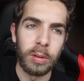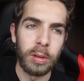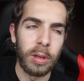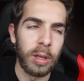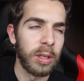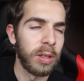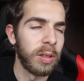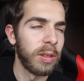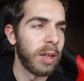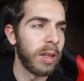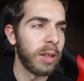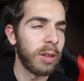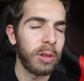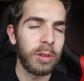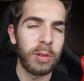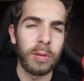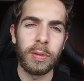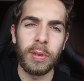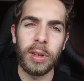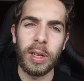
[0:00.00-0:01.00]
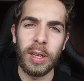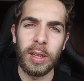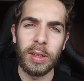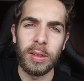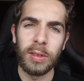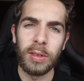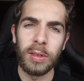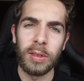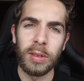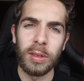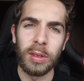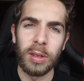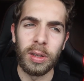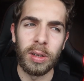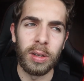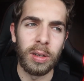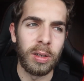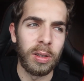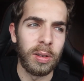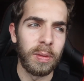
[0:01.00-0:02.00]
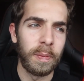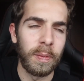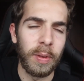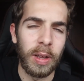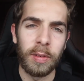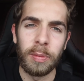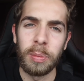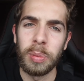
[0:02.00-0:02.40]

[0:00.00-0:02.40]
and a lot of keys have